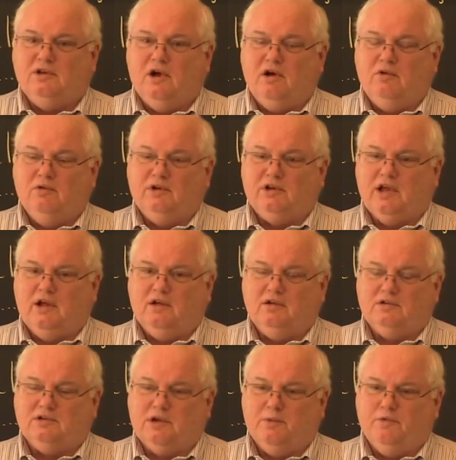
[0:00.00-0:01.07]
go and
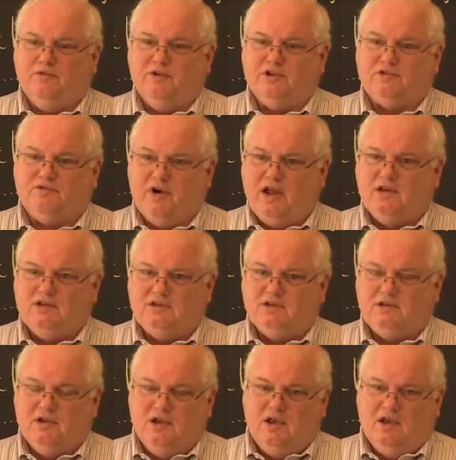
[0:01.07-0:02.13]
tell some of his
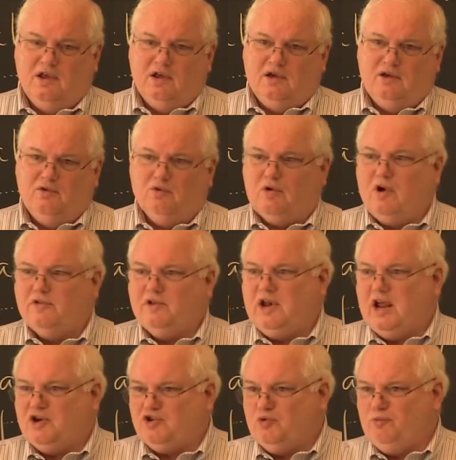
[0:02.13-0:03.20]
friends who were on the
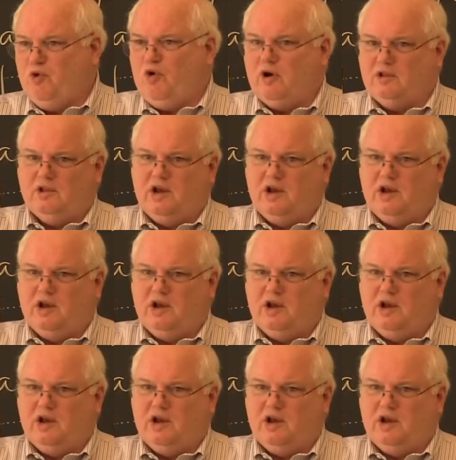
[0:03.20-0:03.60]
national board.